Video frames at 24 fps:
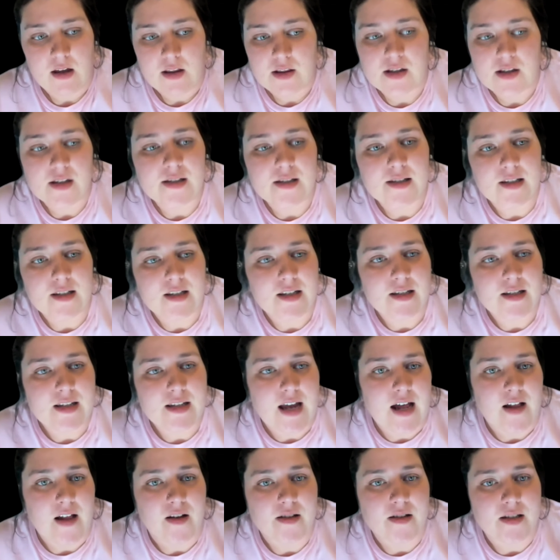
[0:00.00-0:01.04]
This is
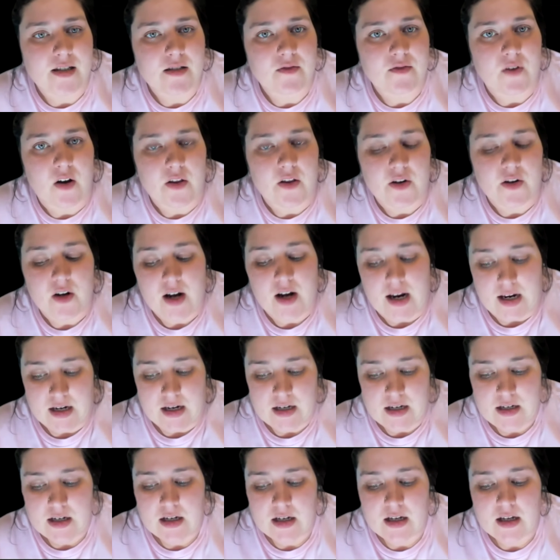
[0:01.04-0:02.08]
Alex's father,
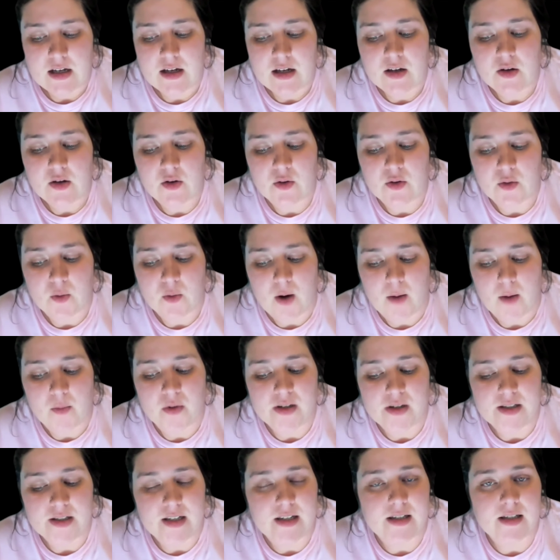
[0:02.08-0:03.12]
Hank, who
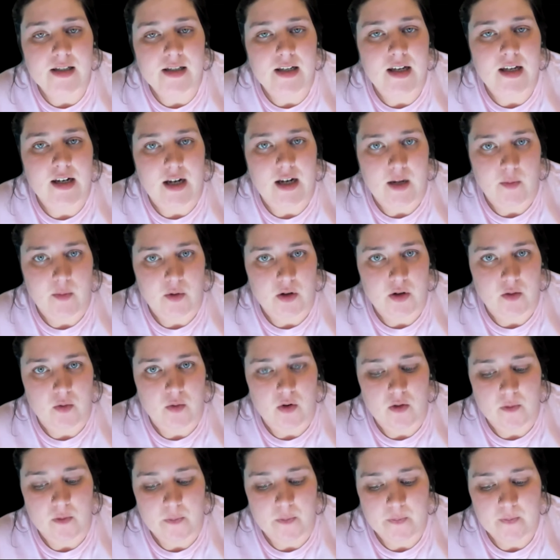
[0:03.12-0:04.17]
represents the enabler
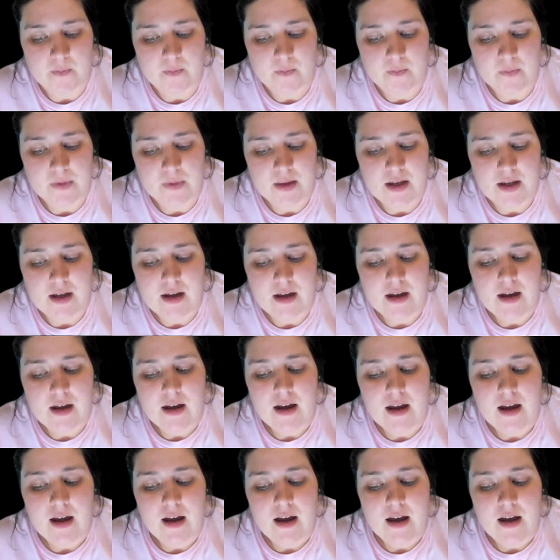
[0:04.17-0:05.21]
role.
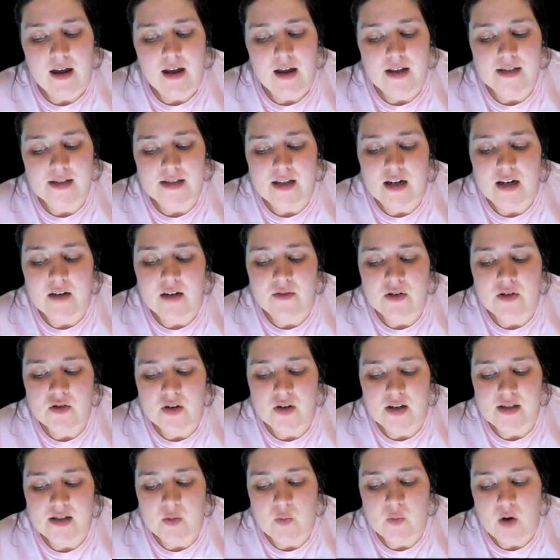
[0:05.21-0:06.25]
Instead of
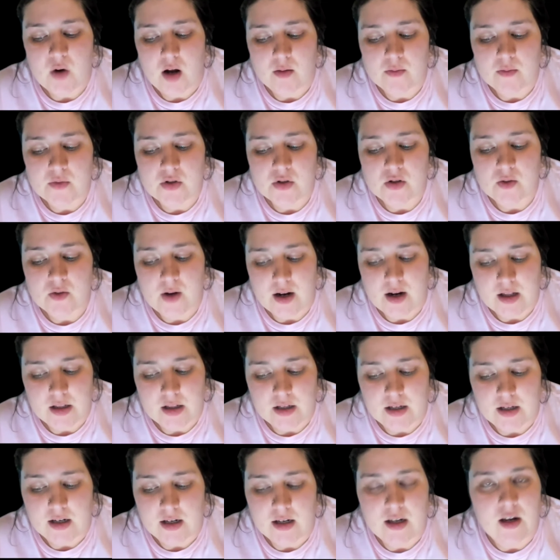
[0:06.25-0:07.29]
addressing problems
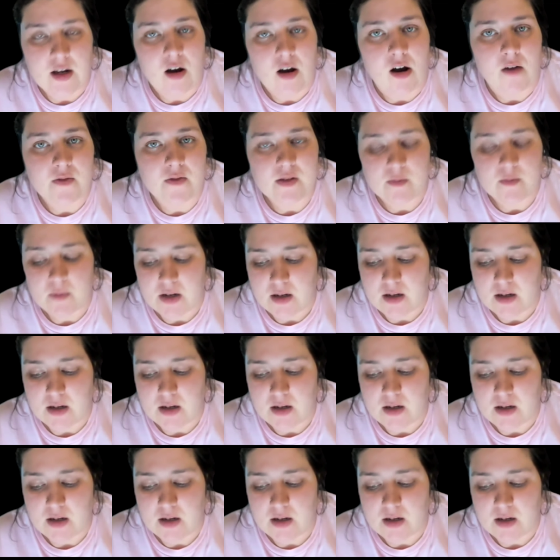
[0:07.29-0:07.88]
directly, he often